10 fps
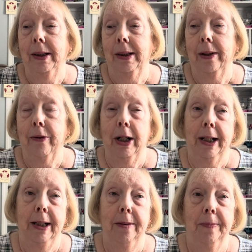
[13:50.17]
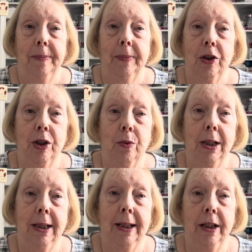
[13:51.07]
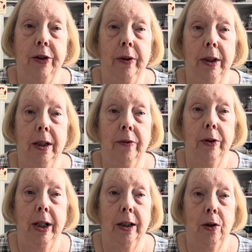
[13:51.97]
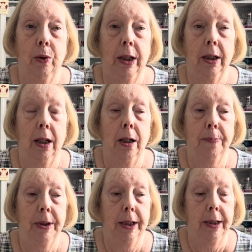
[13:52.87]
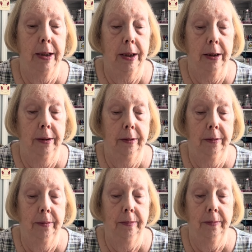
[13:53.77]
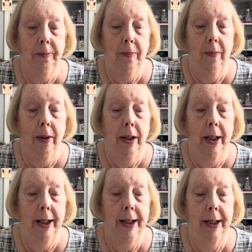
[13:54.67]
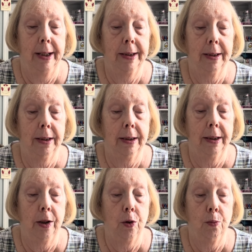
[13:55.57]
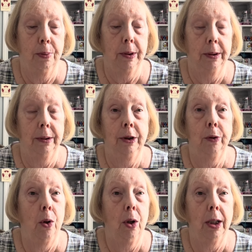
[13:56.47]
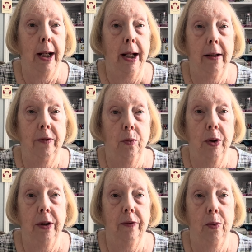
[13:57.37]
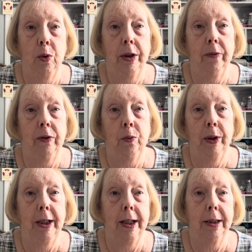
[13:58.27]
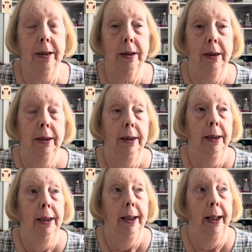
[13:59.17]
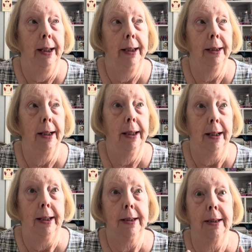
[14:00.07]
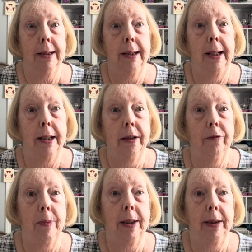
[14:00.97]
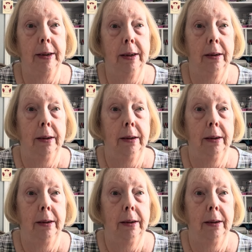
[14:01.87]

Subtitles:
Alrighty. Just wanted to give you that quick update. And I hope you all have a wonderful, wonderful weekend. And I think this is the end of my